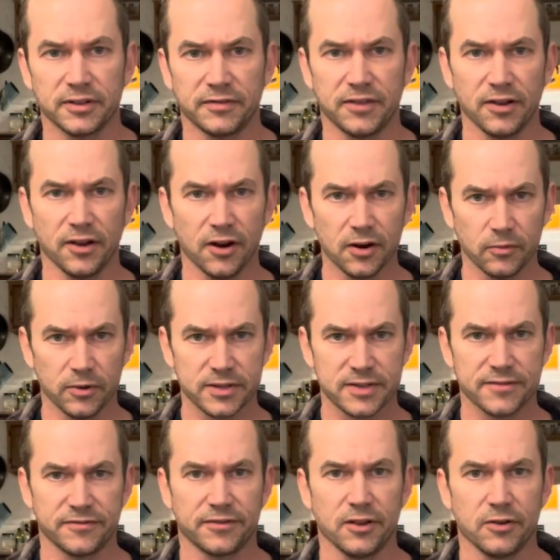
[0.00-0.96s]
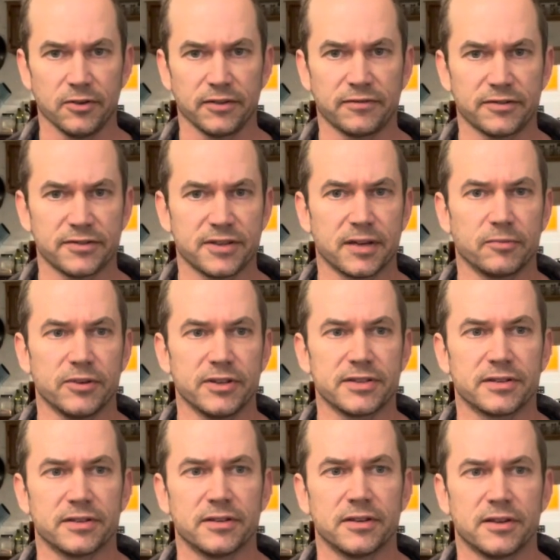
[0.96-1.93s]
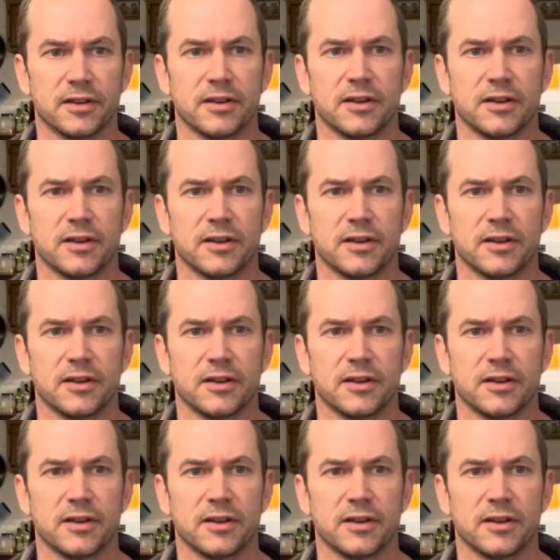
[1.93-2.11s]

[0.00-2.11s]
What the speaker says: if the art wasn't flowing for some reason.